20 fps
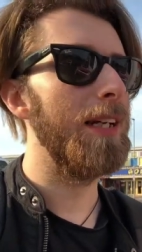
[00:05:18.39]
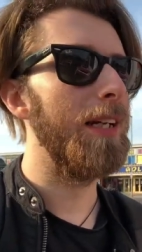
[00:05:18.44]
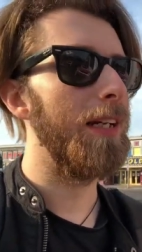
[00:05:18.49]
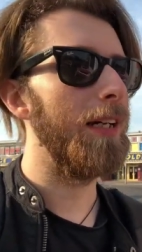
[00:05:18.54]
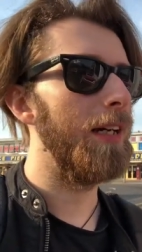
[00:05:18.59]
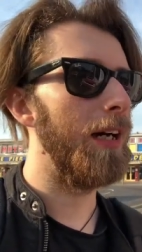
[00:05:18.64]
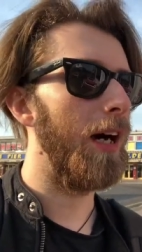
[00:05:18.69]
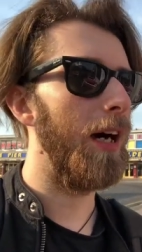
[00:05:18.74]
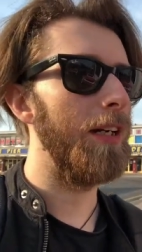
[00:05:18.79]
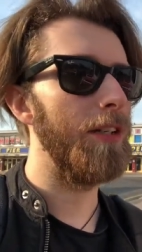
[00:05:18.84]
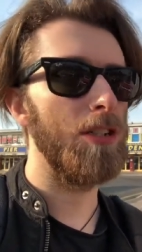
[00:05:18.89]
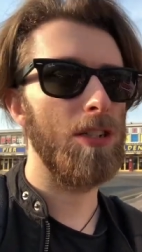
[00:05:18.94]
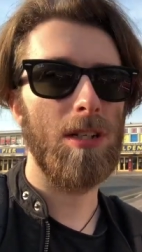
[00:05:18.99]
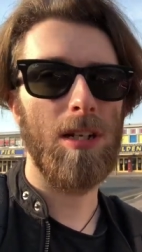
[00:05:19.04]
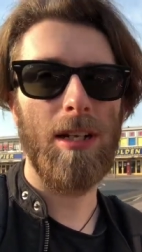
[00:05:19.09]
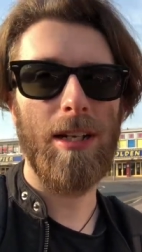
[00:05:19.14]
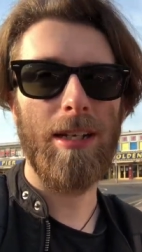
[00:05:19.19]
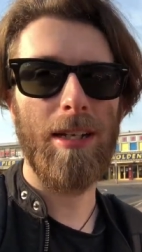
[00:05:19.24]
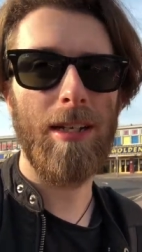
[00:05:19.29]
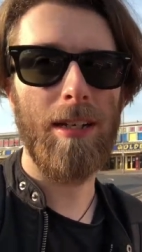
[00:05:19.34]
Uh, I just
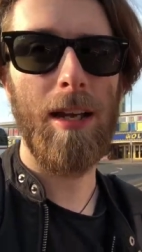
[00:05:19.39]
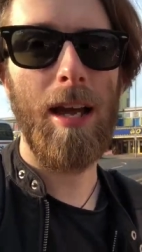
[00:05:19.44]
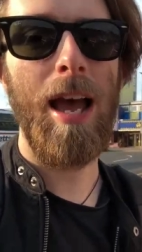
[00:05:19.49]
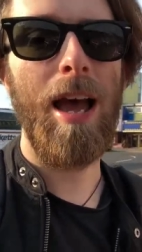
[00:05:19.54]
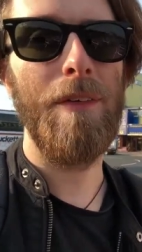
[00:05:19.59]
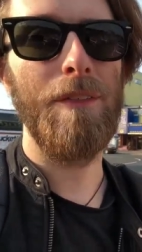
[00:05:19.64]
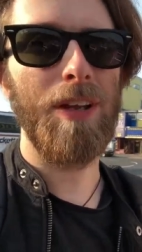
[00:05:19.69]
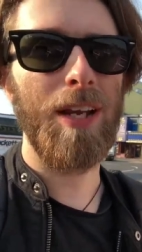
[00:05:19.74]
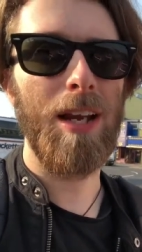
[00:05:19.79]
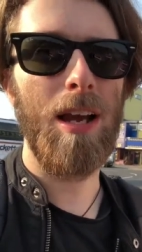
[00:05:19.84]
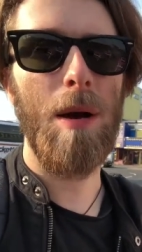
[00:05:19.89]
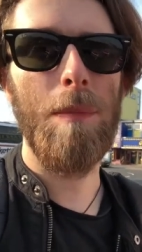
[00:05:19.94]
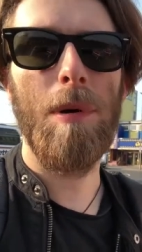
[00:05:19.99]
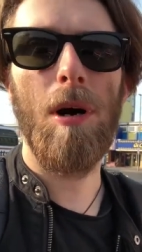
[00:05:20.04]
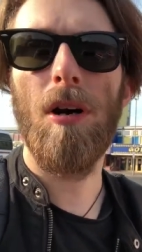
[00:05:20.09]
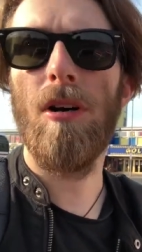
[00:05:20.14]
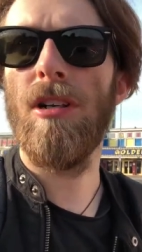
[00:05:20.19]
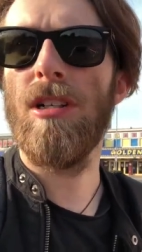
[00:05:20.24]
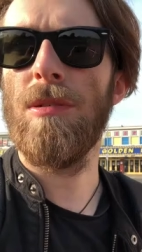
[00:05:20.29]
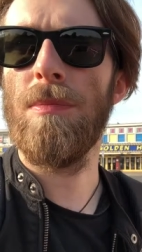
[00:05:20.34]
like having a
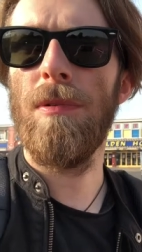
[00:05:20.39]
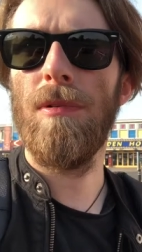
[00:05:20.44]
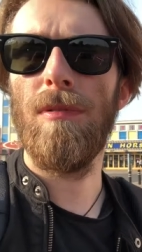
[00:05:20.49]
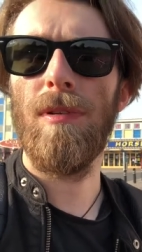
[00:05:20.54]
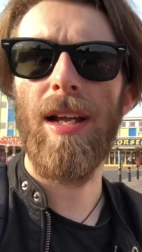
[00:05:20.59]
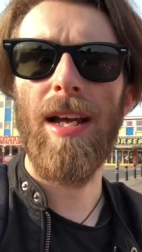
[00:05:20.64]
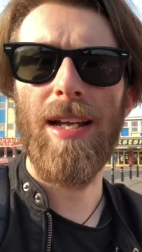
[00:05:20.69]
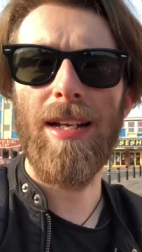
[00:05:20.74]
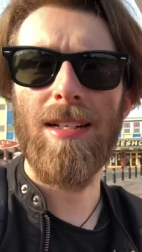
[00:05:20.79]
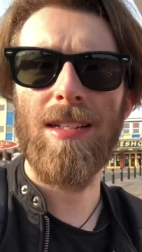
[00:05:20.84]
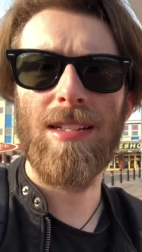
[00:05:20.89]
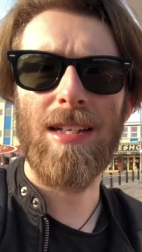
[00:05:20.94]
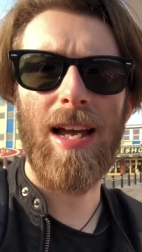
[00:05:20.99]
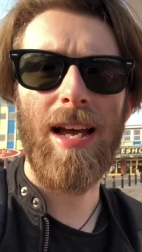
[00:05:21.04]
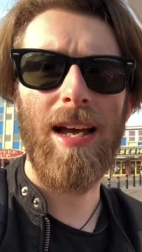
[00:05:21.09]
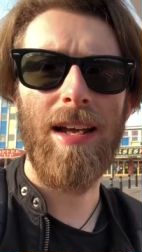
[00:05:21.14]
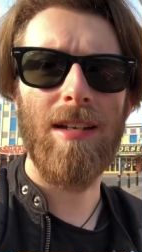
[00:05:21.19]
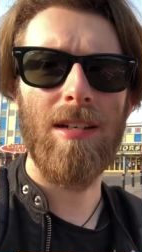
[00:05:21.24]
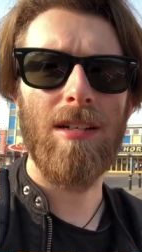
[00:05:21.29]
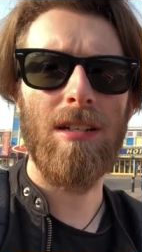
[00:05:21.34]
pocketable lens,
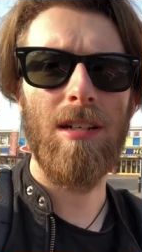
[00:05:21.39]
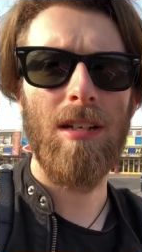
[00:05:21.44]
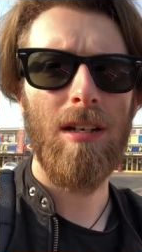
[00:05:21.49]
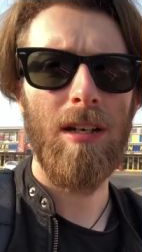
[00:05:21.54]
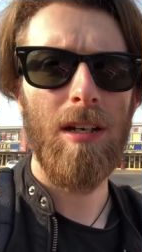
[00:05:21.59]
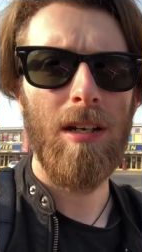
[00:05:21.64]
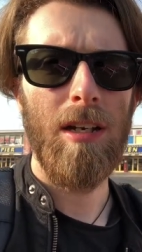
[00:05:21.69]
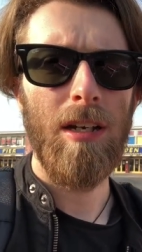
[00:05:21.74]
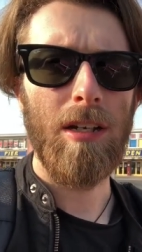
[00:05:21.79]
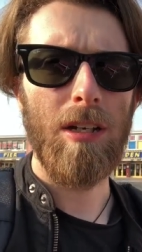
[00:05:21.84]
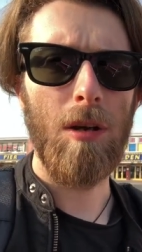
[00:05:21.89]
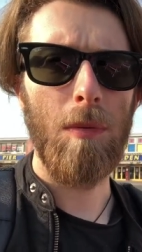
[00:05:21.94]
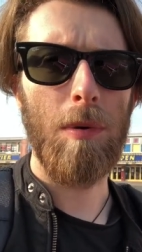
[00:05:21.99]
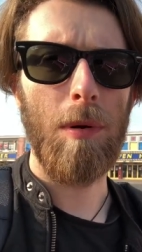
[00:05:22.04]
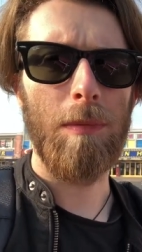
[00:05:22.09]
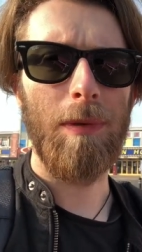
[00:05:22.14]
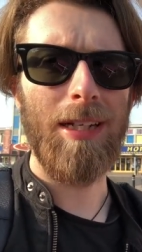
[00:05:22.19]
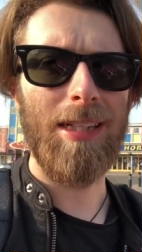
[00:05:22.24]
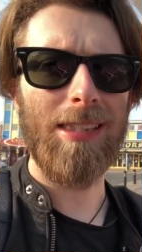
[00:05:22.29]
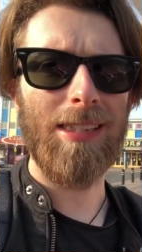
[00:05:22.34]
and you'll
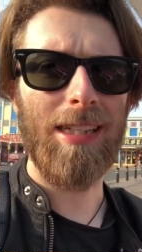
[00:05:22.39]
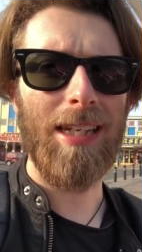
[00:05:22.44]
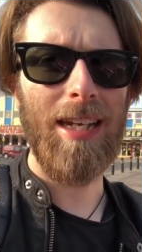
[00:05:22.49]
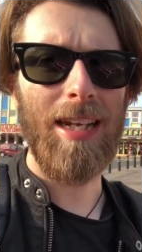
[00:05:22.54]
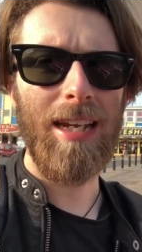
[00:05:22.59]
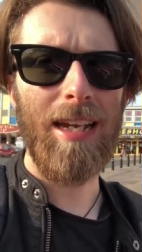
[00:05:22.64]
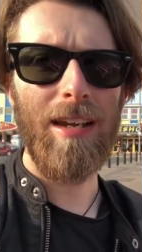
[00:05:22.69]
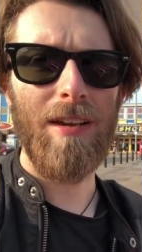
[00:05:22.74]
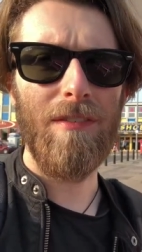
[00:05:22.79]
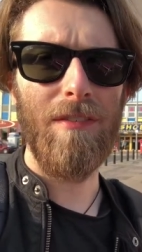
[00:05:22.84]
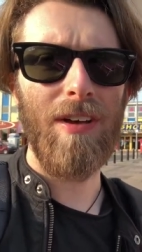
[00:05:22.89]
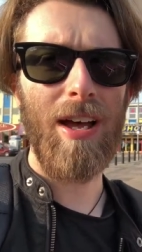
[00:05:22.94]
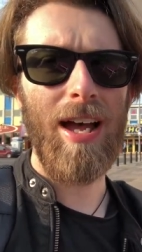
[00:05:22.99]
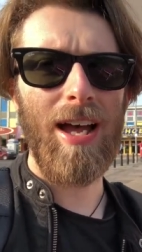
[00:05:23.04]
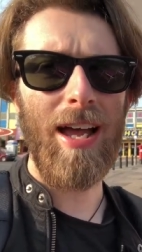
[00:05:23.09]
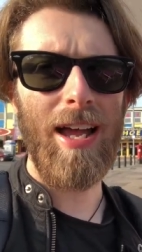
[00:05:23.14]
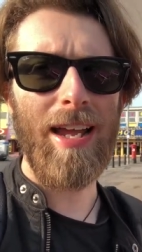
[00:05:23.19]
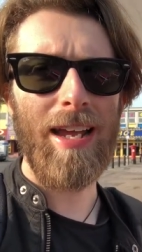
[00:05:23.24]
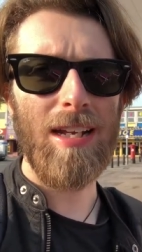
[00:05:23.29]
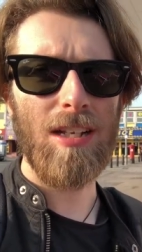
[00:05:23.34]
probably see
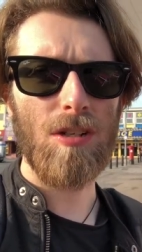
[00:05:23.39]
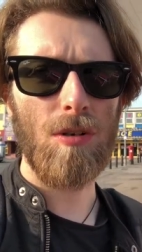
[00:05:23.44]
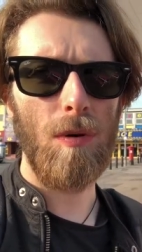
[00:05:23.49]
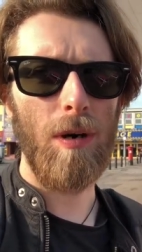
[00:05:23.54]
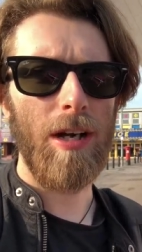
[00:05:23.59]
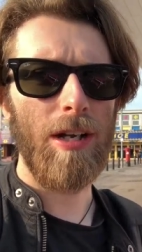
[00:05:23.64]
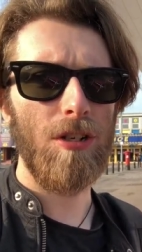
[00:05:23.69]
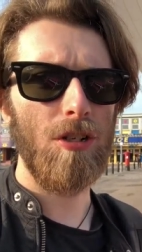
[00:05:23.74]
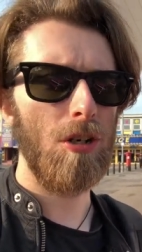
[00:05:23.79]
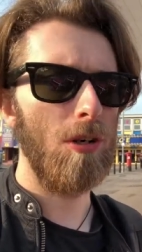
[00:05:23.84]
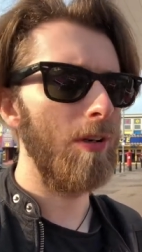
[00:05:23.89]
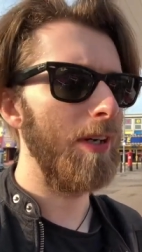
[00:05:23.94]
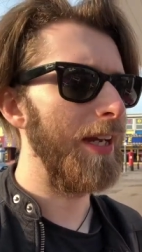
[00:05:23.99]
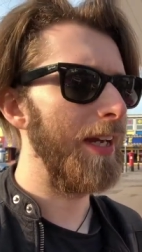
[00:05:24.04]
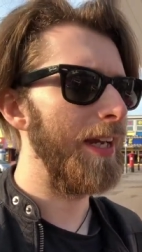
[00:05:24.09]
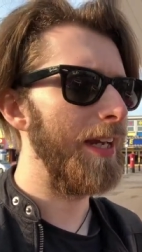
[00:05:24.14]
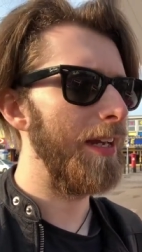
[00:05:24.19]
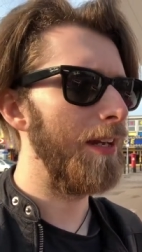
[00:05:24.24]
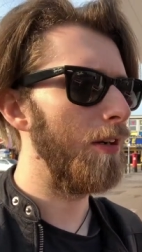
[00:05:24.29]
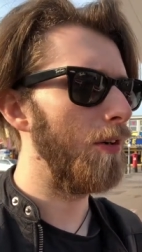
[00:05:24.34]
that it's quite a
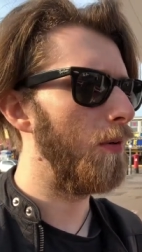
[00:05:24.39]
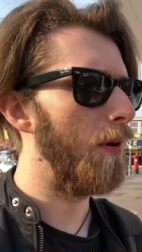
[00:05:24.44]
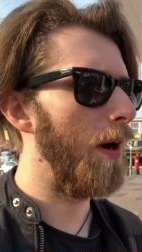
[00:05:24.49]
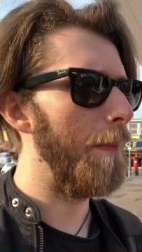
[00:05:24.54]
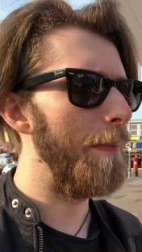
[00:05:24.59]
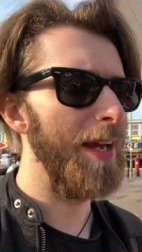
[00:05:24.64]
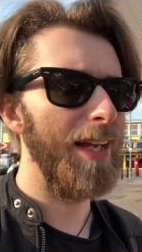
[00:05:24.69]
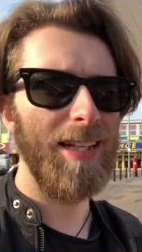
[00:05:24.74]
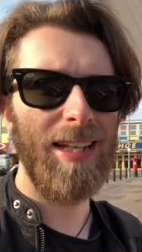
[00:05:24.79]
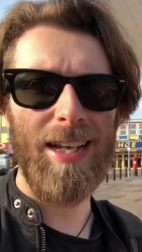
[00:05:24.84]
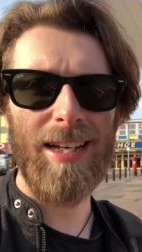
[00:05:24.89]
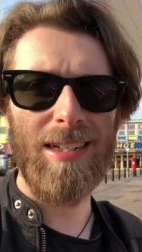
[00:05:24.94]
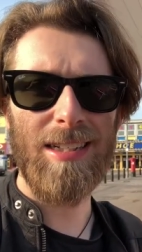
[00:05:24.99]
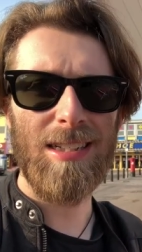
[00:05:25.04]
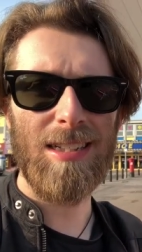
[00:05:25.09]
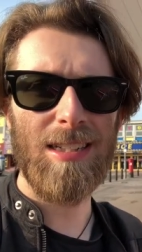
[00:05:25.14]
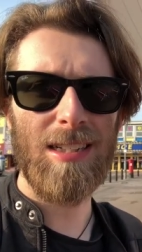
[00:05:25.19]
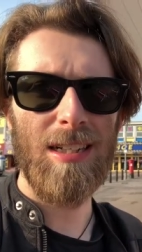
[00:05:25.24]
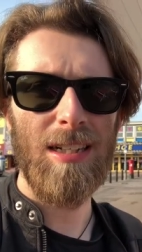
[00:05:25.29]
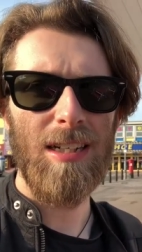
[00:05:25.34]
chunky, quite a big
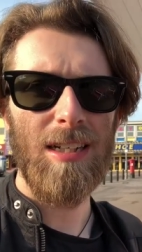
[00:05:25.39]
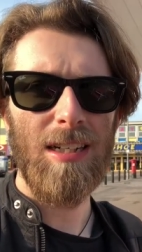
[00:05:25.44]
lens.